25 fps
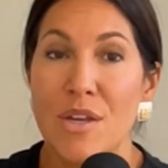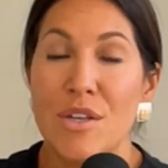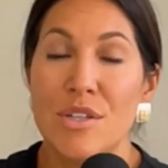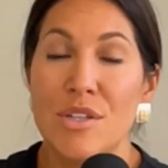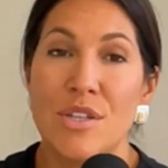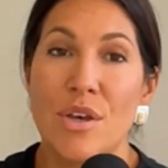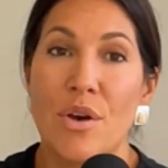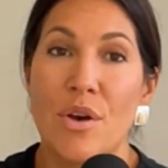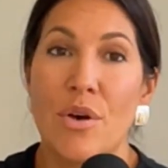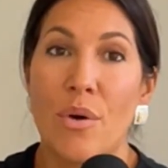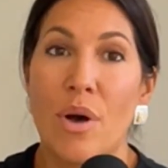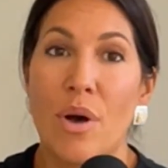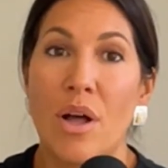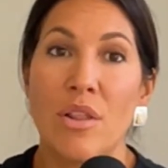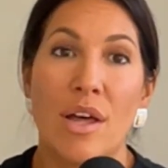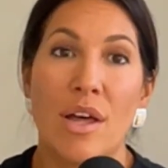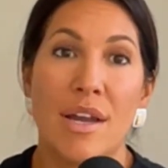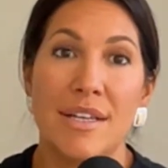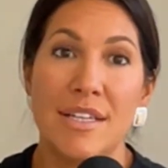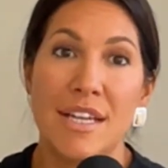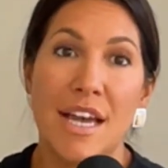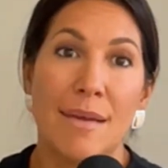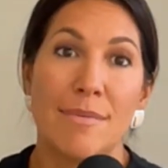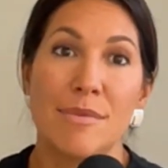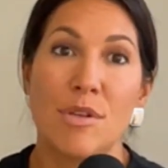So a lot
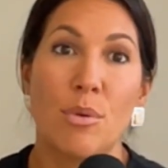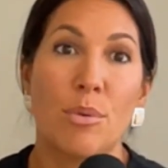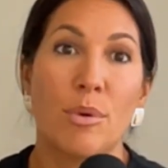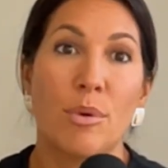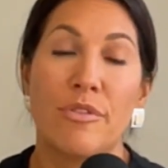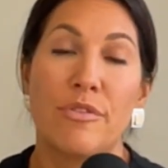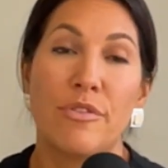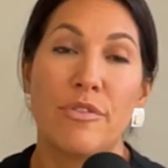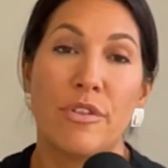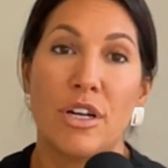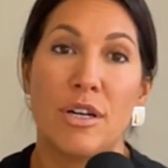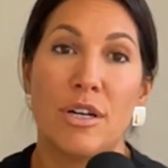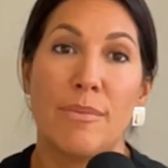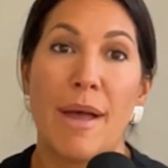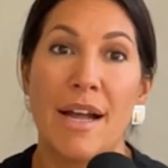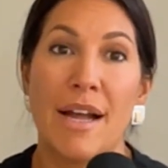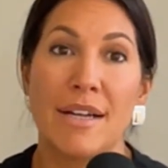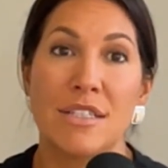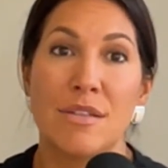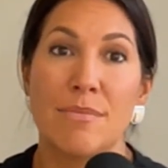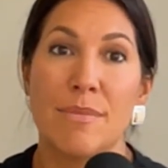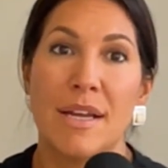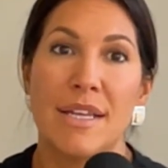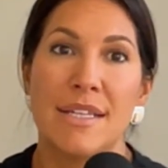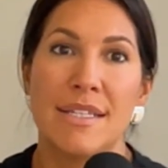of times I'll refer back
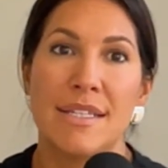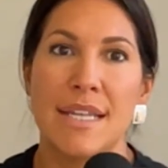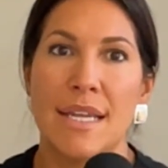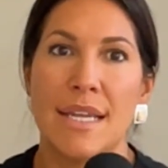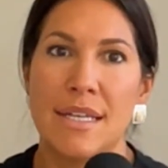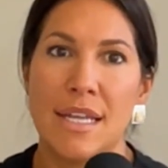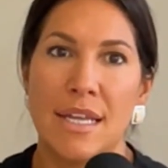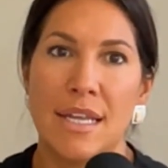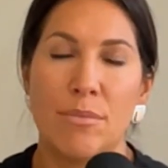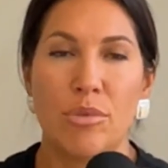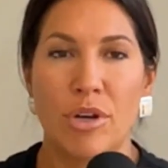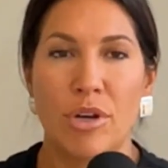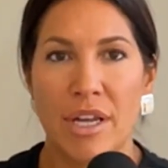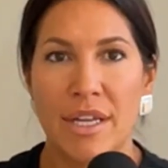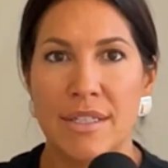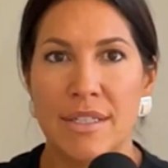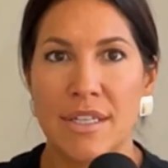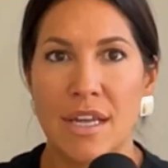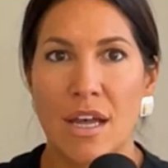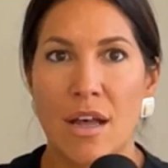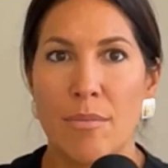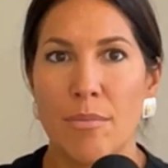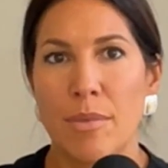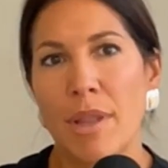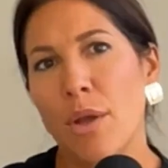to my Sunday brain
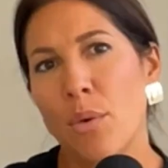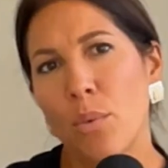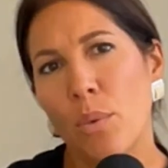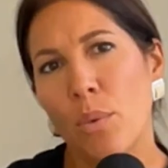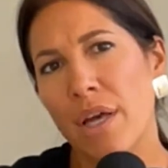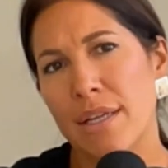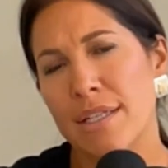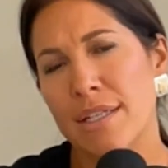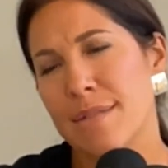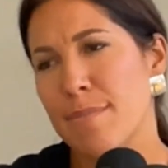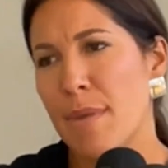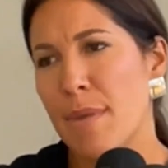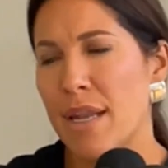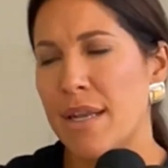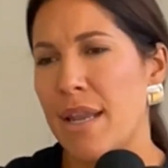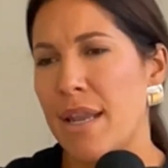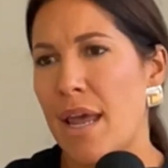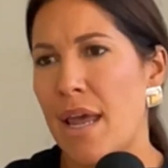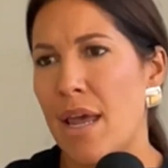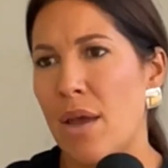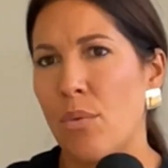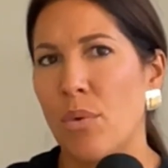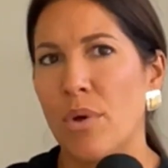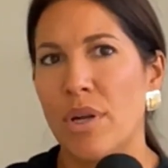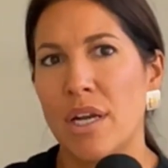dump, like, it's
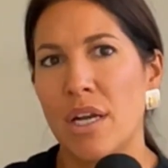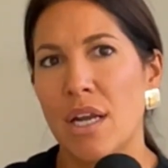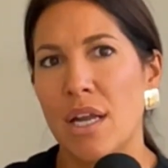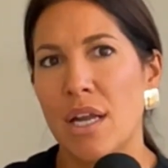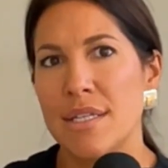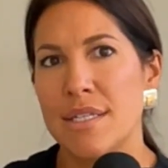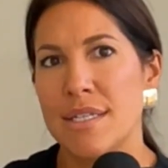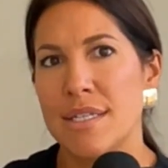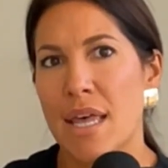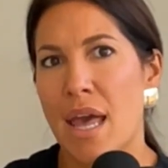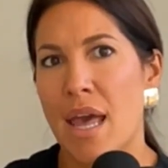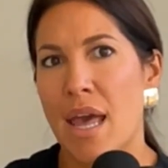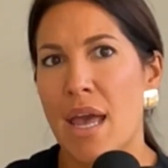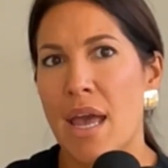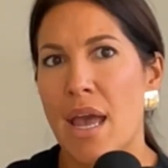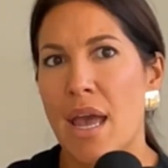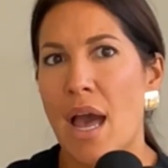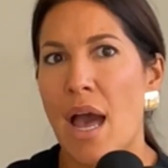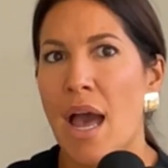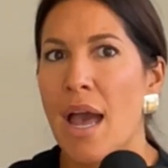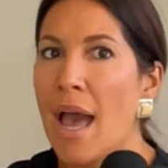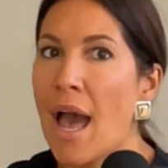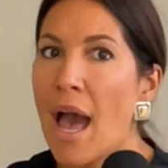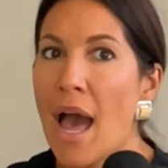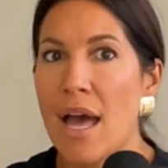Monday. What did I say
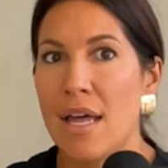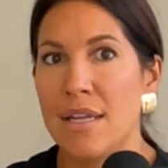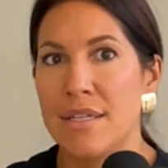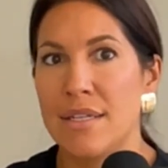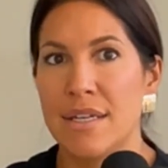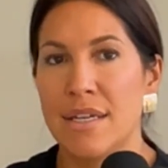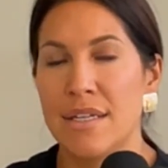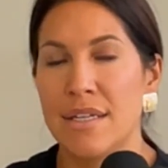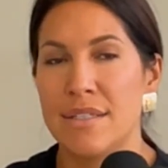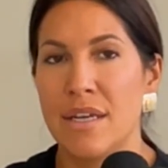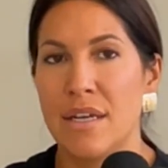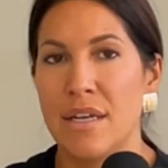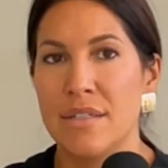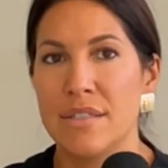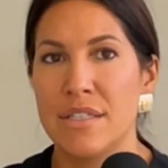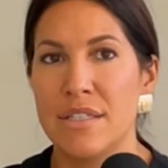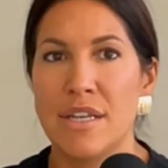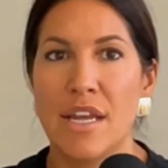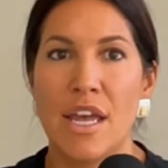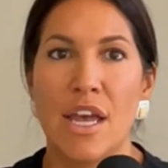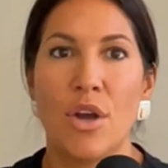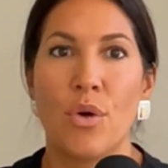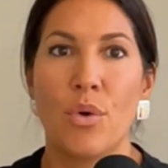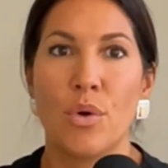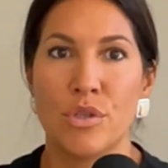I had to get done
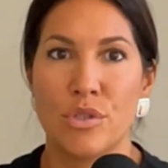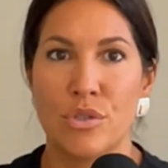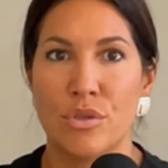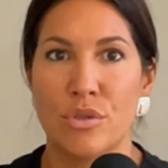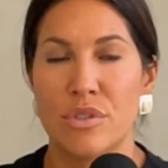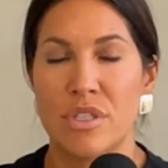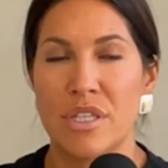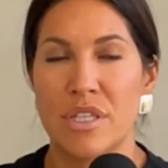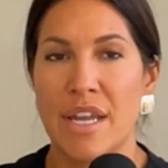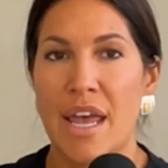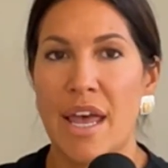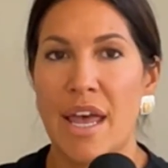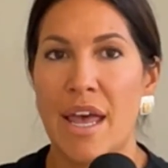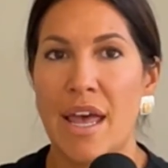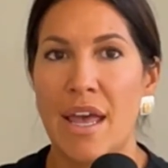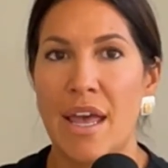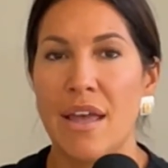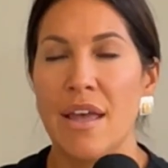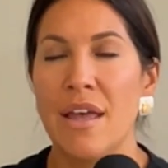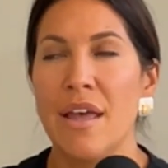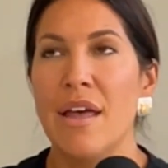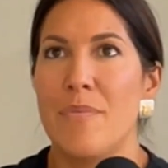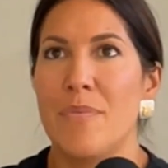today or do today?